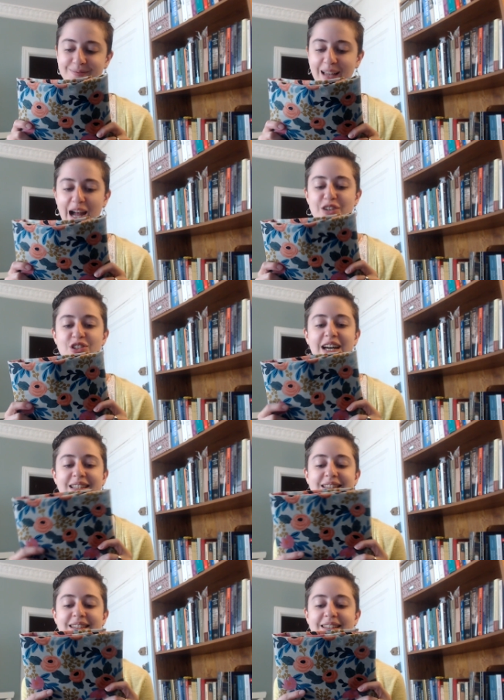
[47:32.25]
I
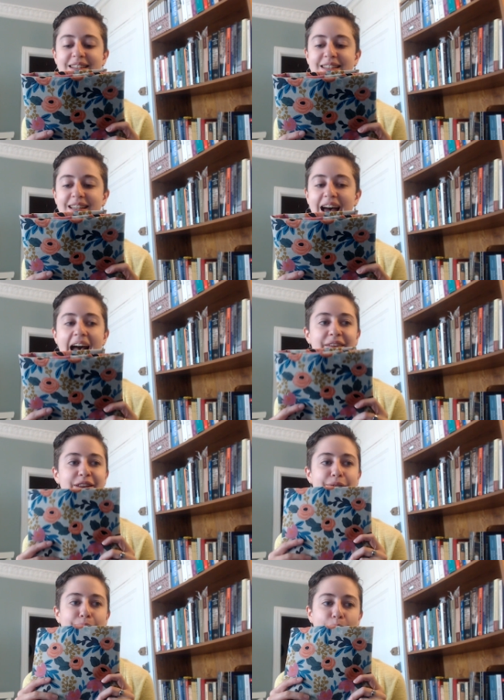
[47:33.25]
just, I haven't
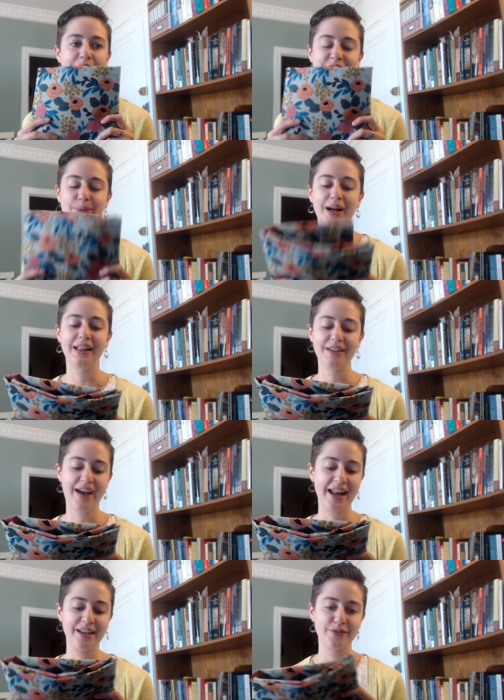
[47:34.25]
even washed. Well, I've
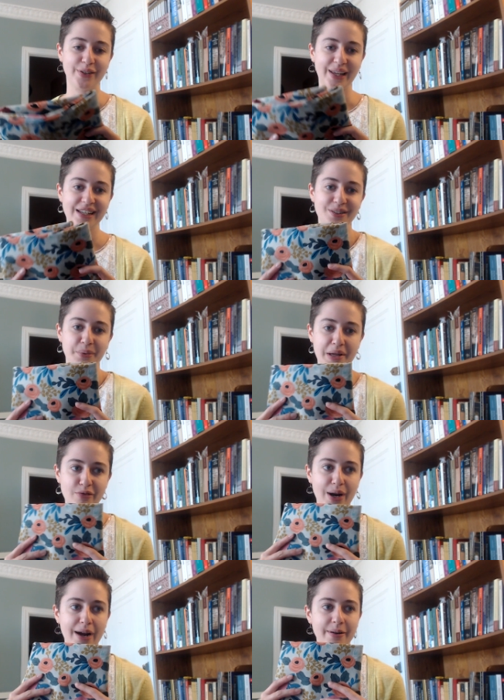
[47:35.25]
had it for like
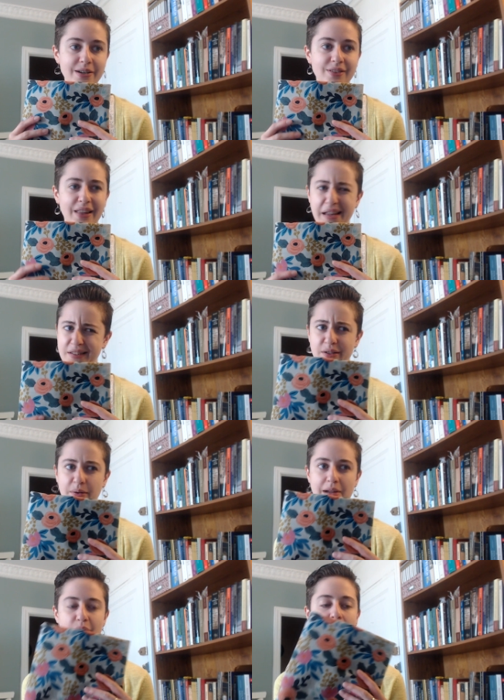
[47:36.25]
24 hours, less than
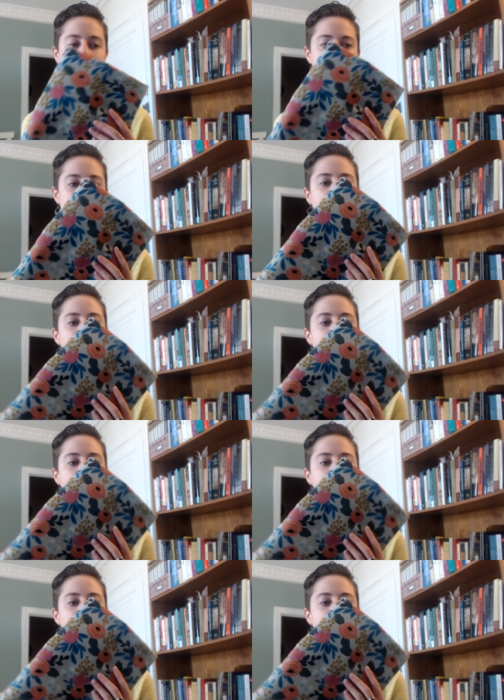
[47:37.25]
24 hours.